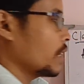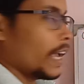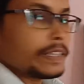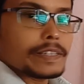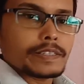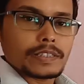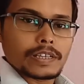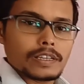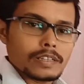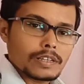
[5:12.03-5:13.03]
gas is
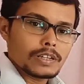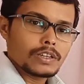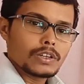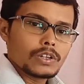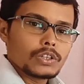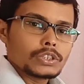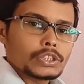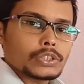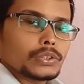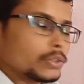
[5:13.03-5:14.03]
there.
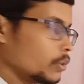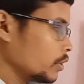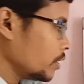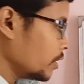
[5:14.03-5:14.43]
So